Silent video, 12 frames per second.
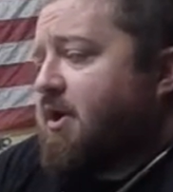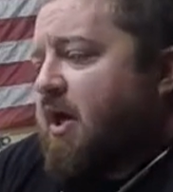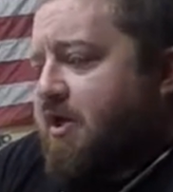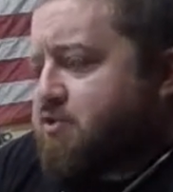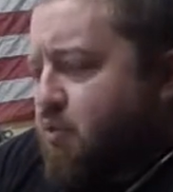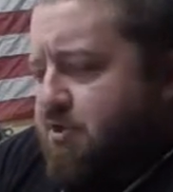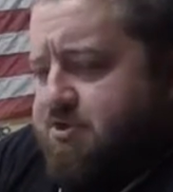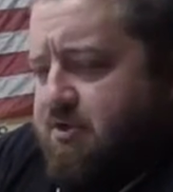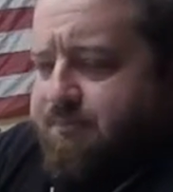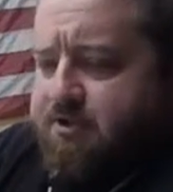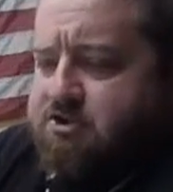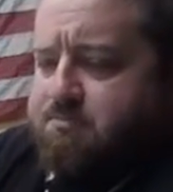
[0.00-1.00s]
I just want
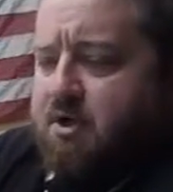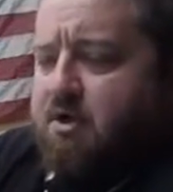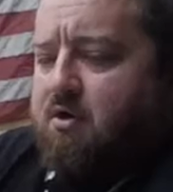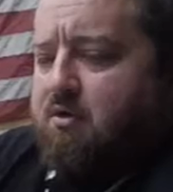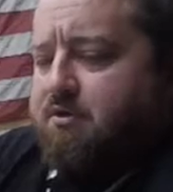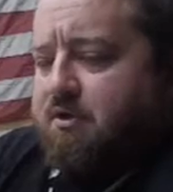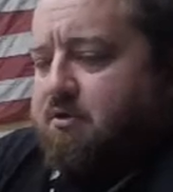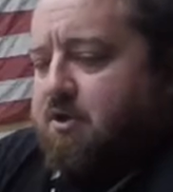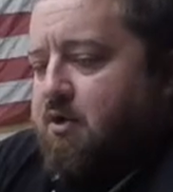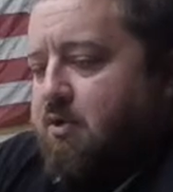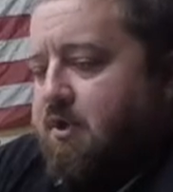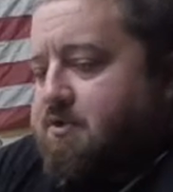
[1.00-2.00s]
something small, to
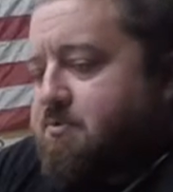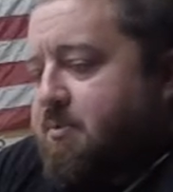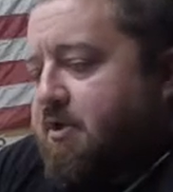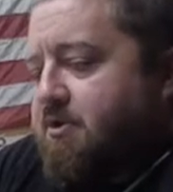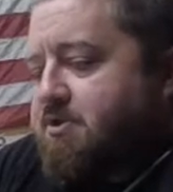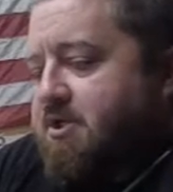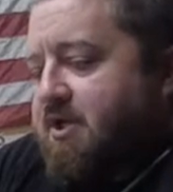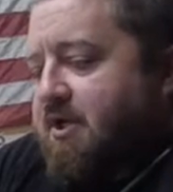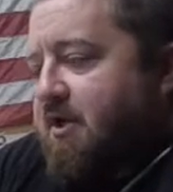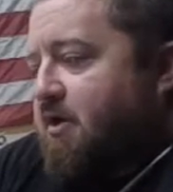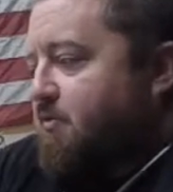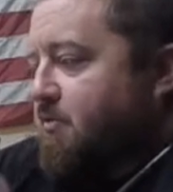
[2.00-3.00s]
get some energy,
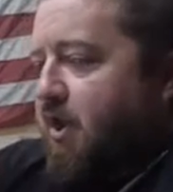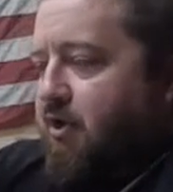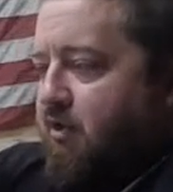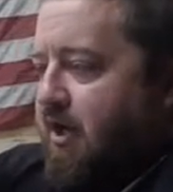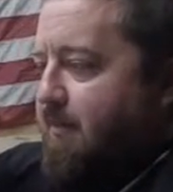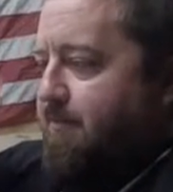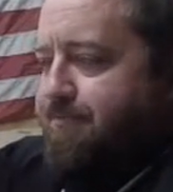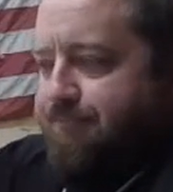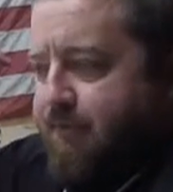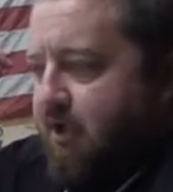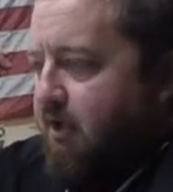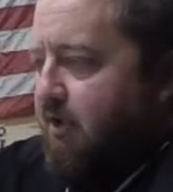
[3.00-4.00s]
and I'll grab,
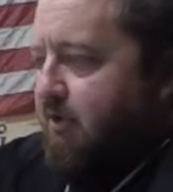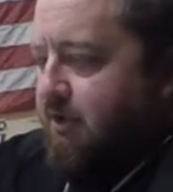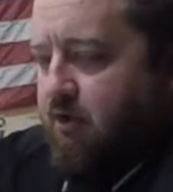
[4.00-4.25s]
a